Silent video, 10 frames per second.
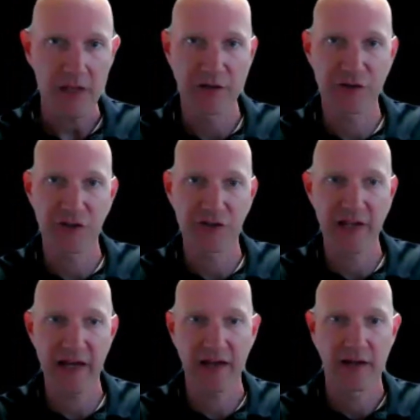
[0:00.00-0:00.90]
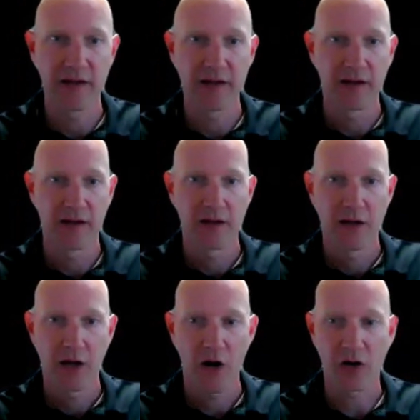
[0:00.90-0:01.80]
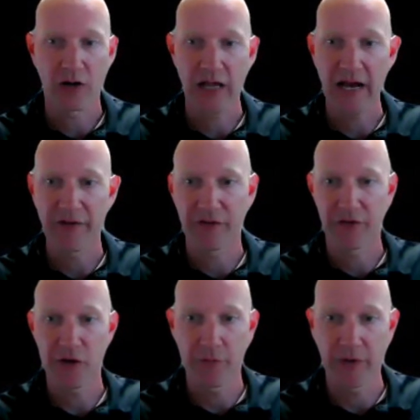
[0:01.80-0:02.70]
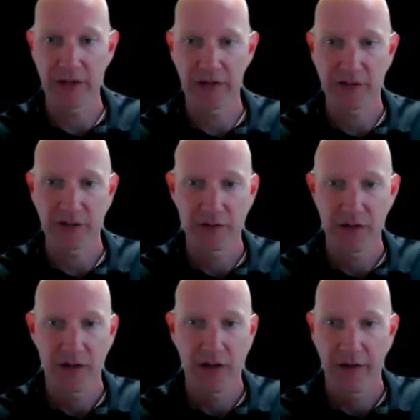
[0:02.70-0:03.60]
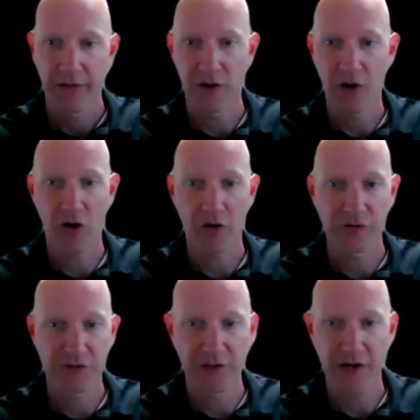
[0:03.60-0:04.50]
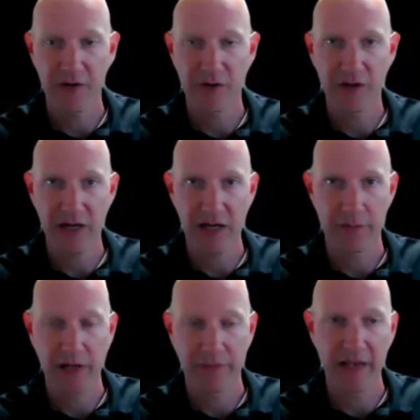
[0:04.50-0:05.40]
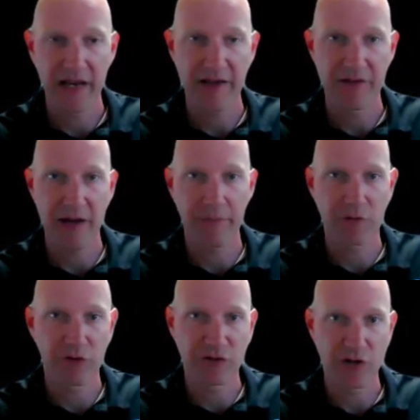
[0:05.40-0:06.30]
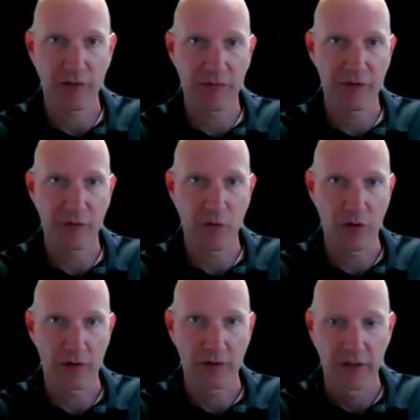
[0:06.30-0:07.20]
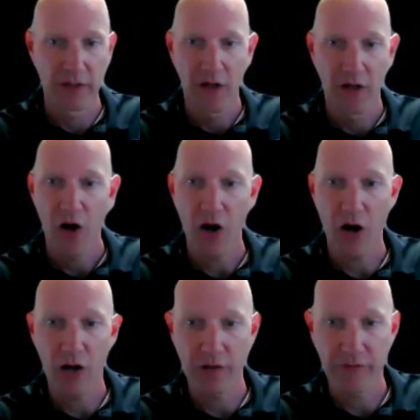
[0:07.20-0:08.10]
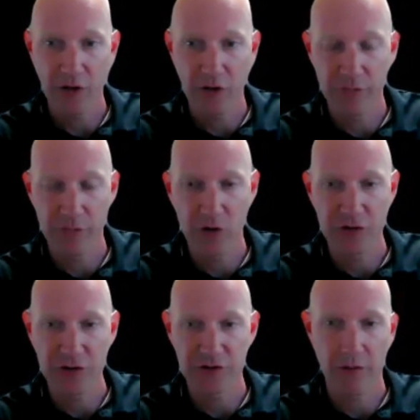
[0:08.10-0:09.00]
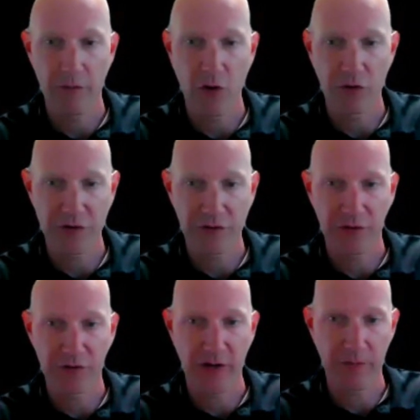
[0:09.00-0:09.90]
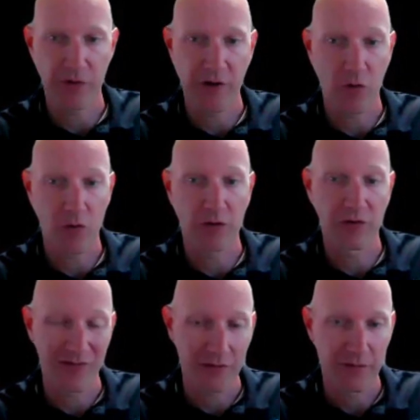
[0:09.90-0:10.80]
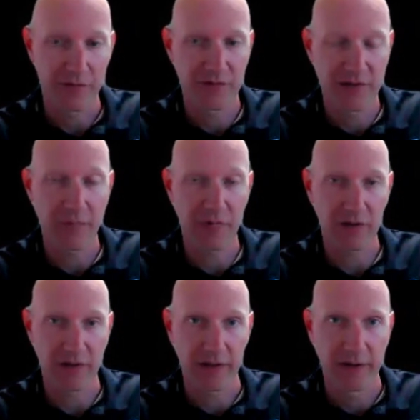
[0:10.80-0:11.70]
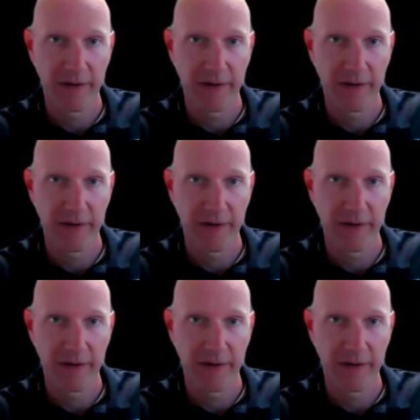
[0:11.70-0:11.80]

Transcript: It's just that our lives as humans, there are scenarios that come up that have not been resolved before. All of those motions are motions for temporary orders, typically.